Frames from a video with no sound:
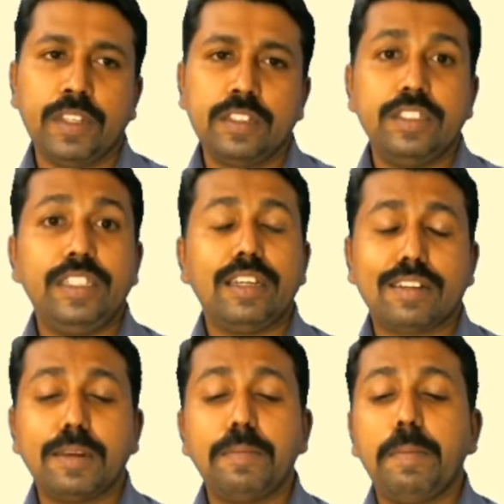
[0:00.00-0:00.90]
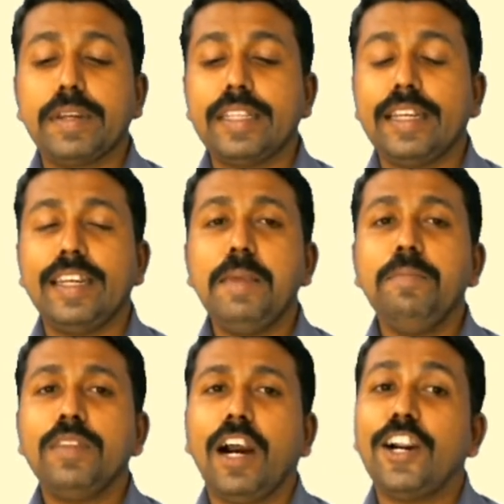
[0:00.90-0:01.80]
Just remember the
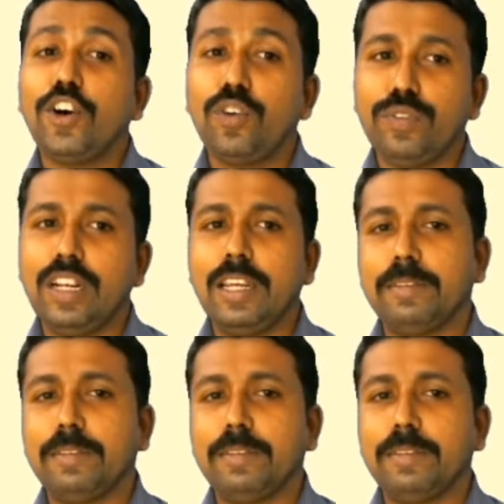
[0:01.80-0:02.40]
name Adolf Hitler.